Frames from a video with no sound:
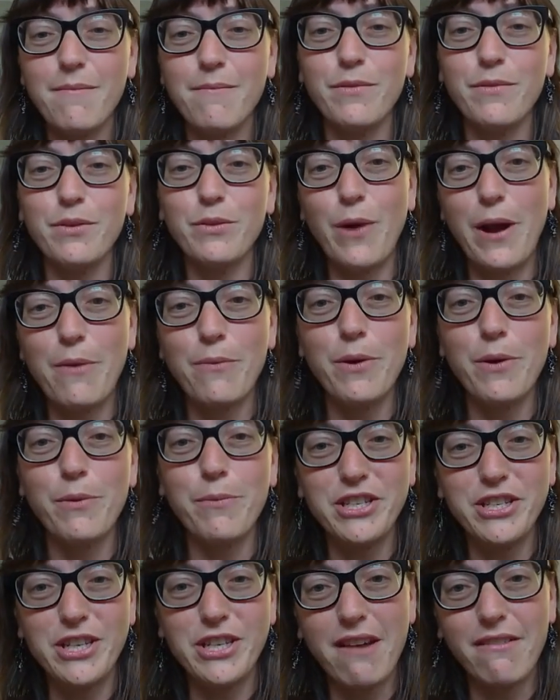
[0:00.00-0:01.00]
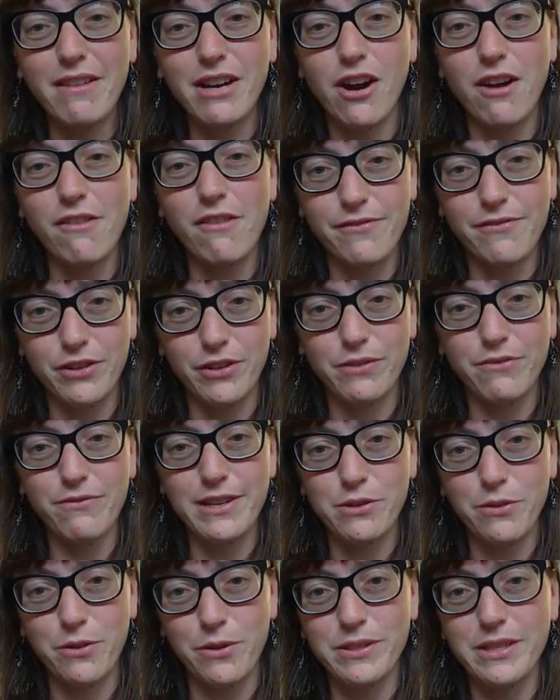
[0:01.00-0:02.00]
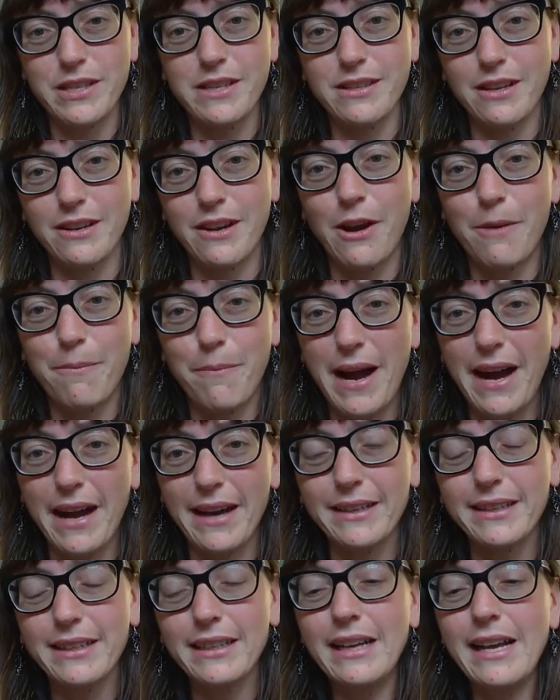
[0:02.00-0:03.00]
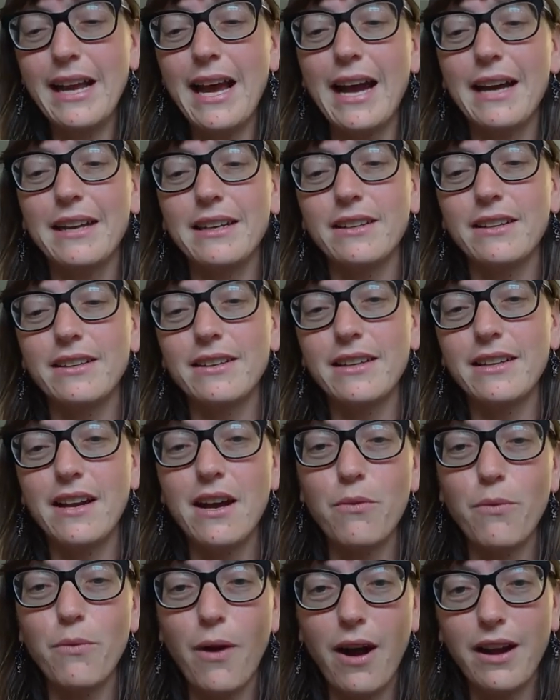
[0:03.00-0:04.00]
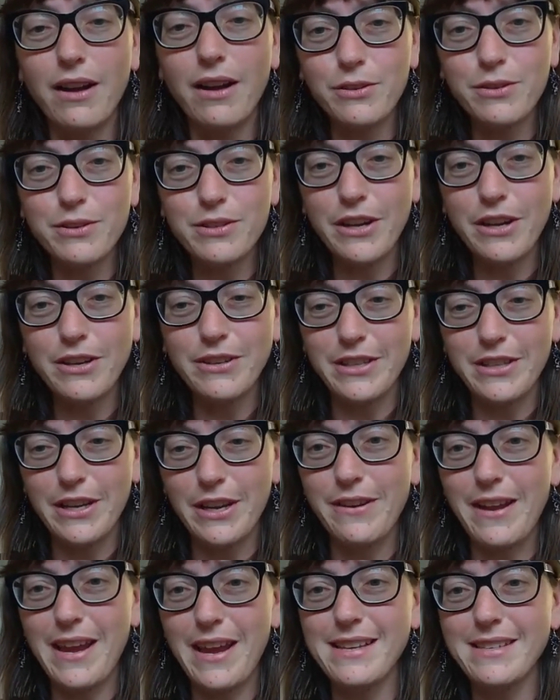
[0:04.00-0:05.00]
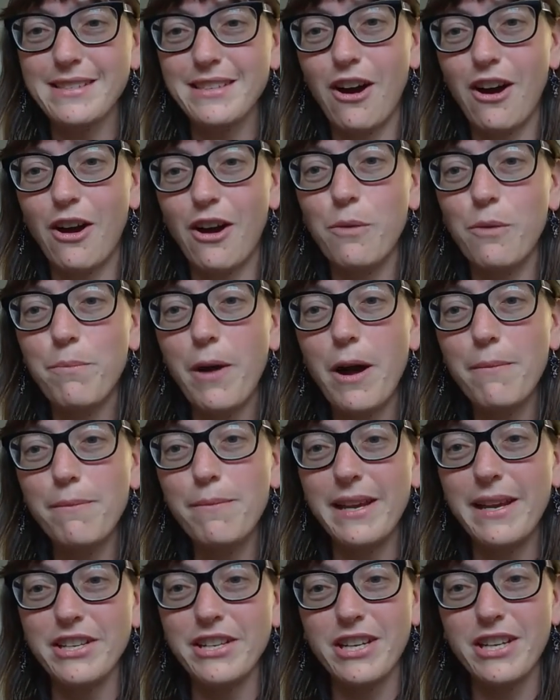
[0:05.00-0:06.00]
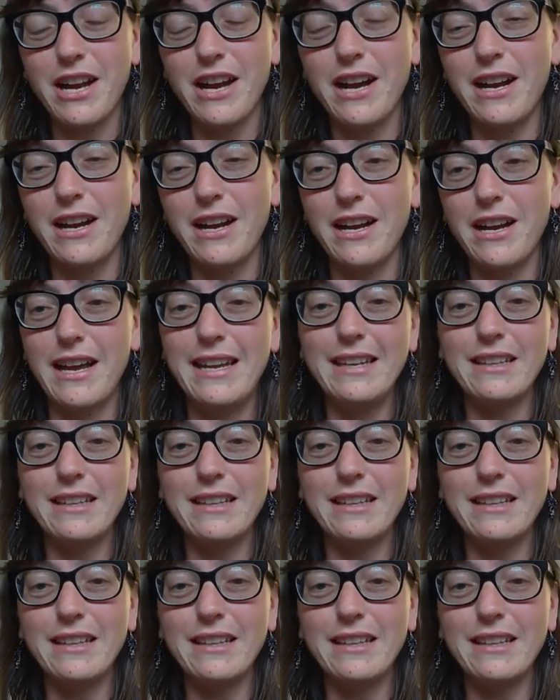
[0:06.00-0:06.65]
where we'll be sharing our resources on our pack. And what I'll also do is I'll publish a